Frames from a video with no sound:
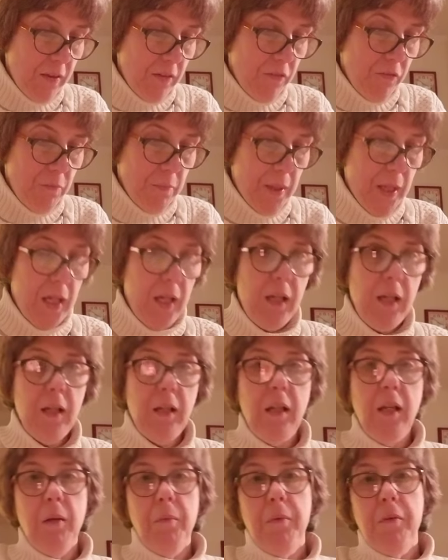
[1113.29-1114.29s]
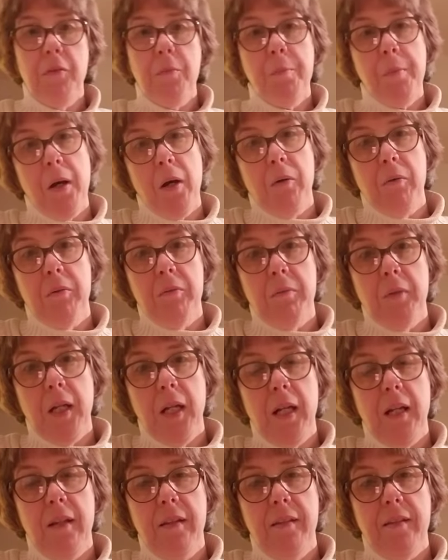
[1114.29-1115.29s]
of May, and he was about
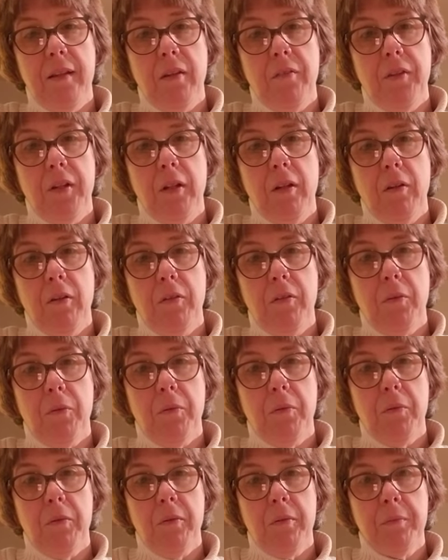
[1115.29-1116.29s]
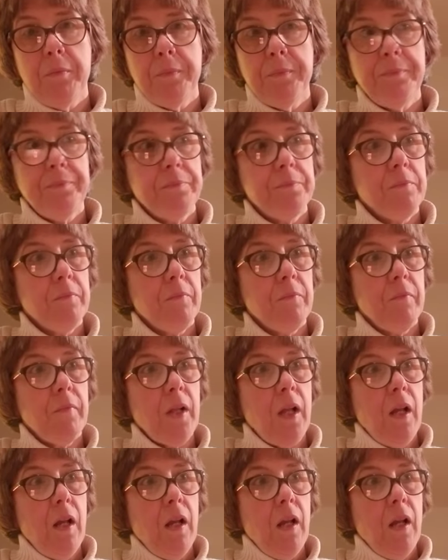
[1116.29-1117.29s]
87 years old.
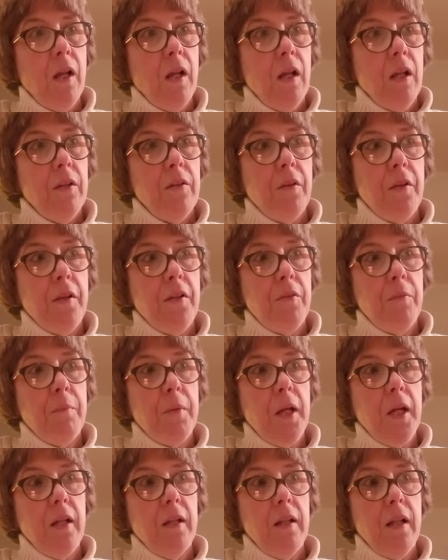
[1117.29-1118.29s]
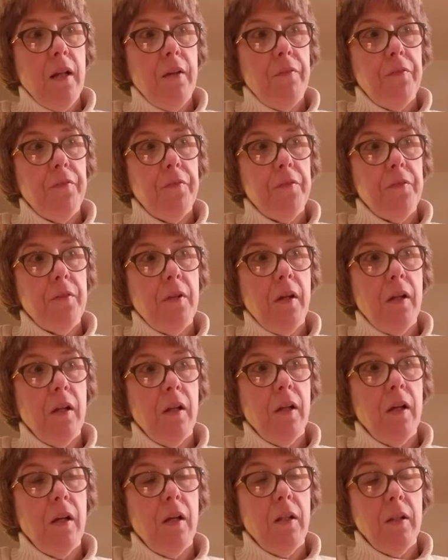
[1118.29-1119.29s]
So this man left
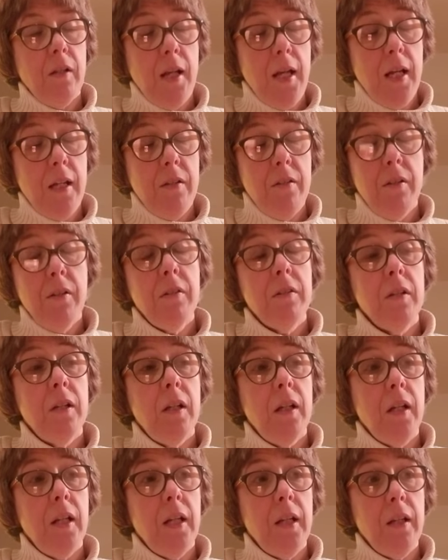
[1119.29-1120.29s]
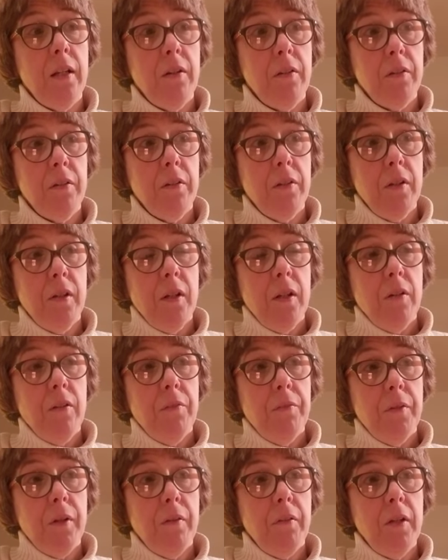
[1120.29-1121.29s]
a uh, led a
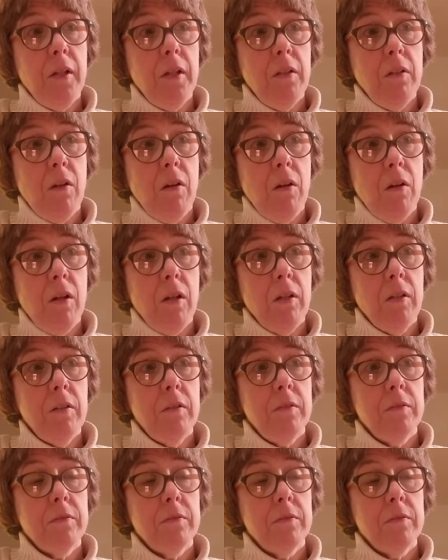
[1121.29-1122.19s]
very long,